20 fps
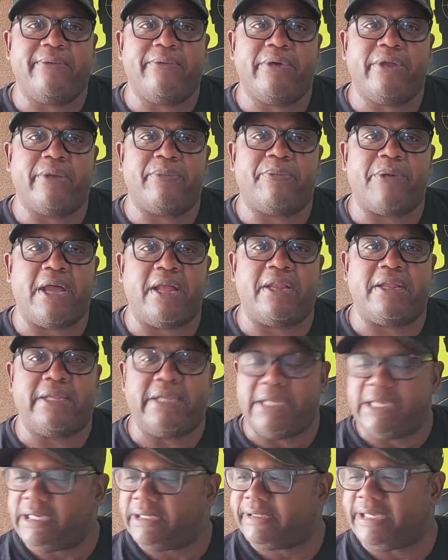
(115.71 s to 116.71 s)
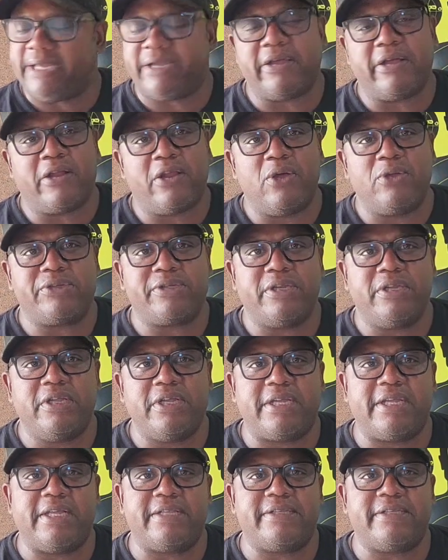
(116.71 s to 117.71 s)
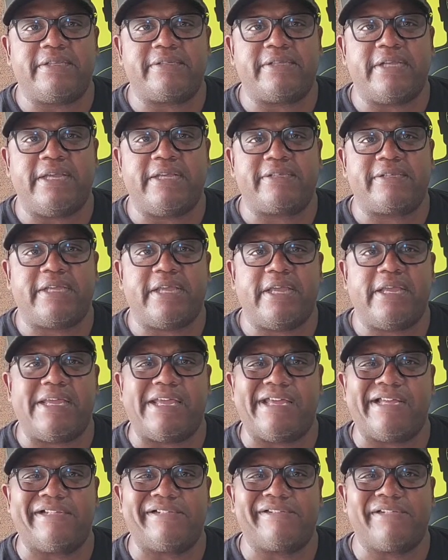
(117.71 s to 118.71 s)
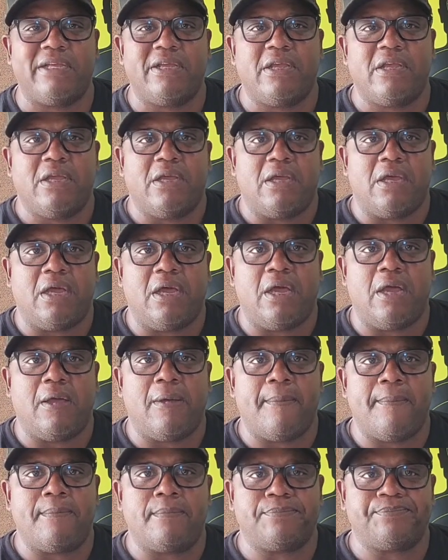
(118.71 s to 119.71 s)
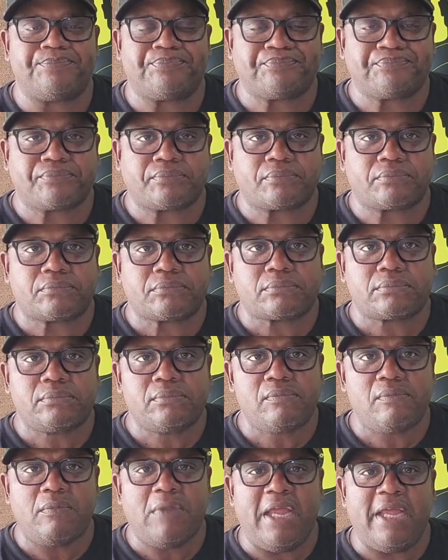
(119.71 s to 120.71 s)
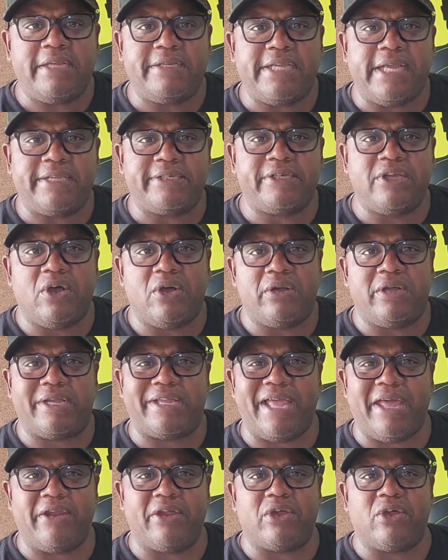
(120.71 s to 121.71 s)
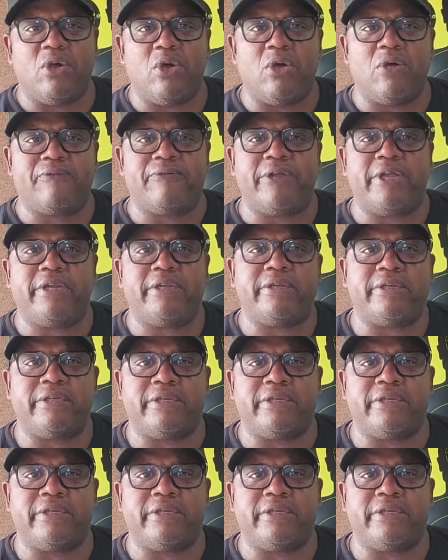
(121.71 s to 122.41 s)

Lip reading: I want to probably take a closer look at this SKS and just go over it